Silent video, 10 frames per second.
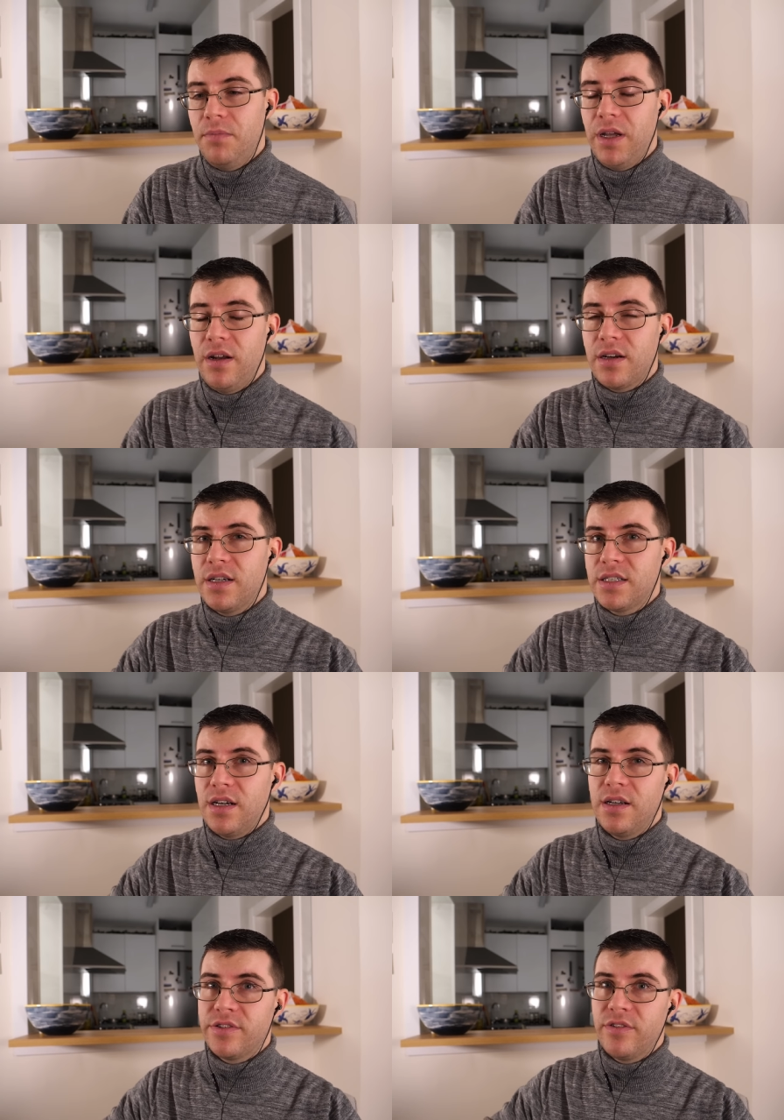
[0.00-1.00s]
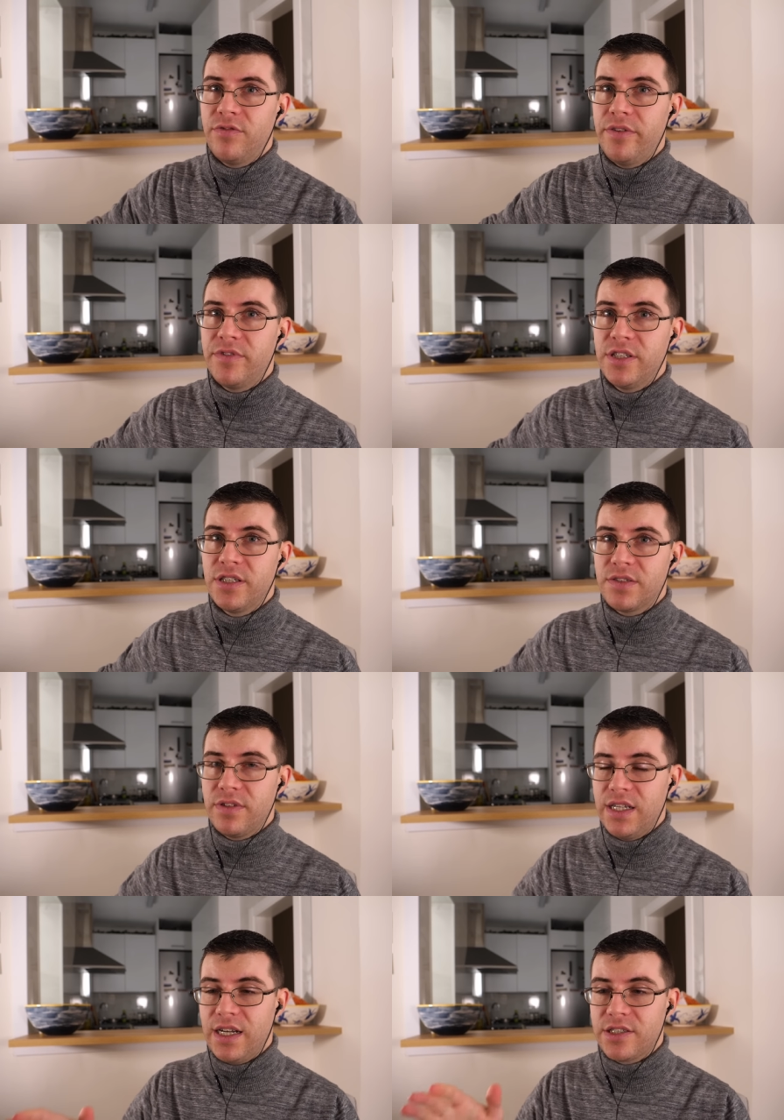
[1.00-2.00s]
It may not cost $150 just
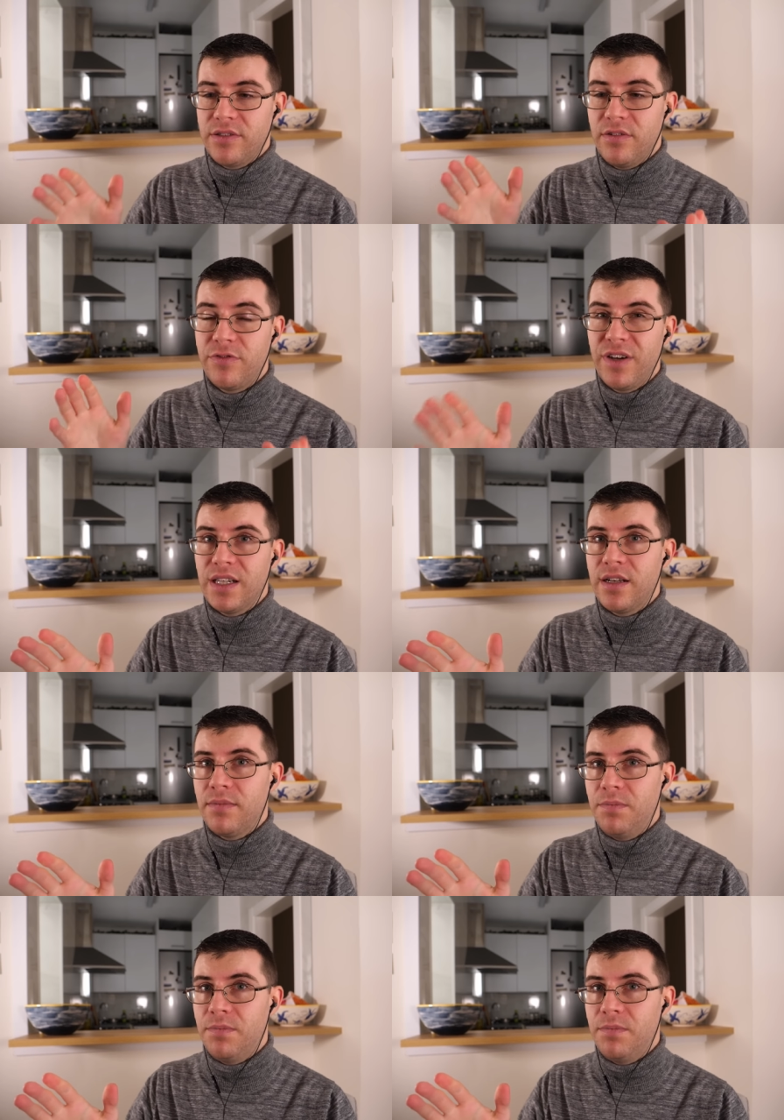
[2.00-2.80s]
for the actual fillet,